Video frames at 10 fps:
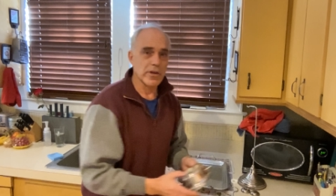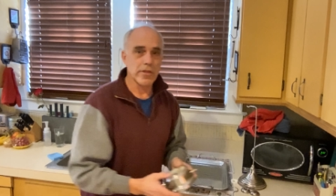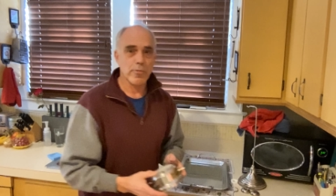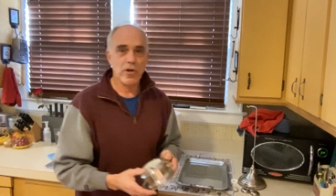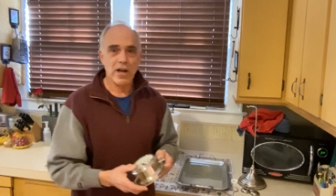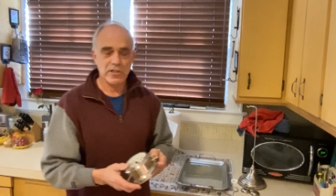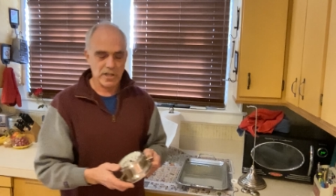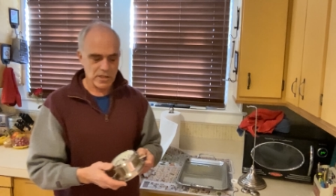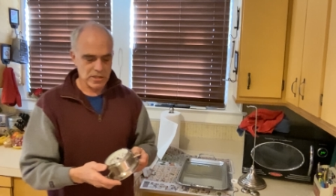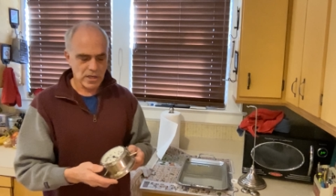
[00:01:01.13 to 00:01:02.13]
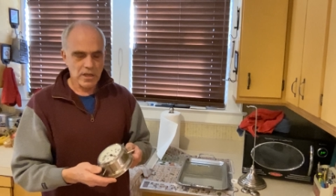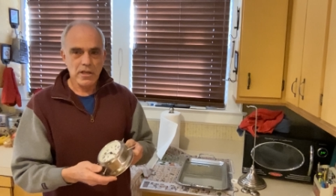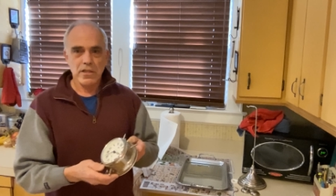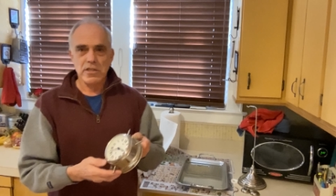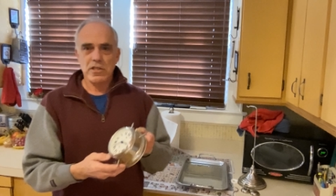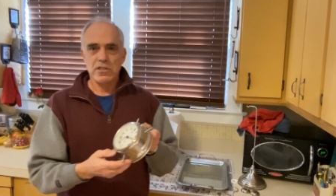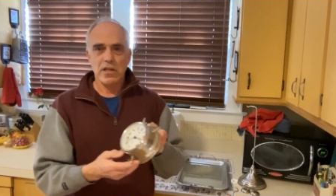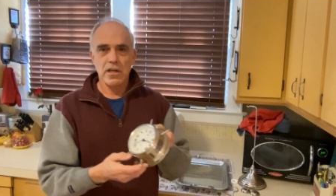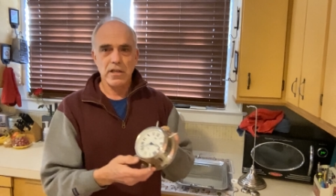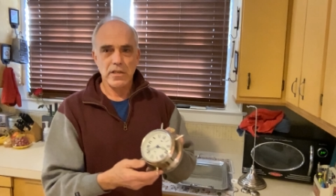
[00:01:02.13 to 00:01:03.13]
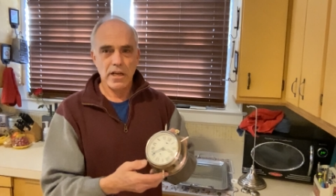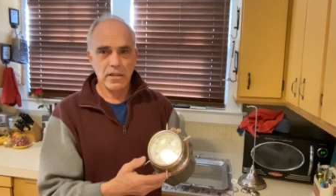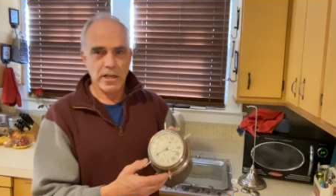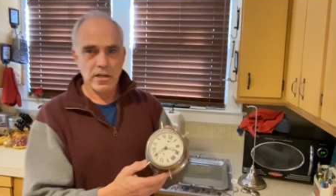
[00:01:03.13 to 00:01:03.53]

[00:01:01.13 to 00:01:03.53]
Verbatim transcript: in the process. This is a late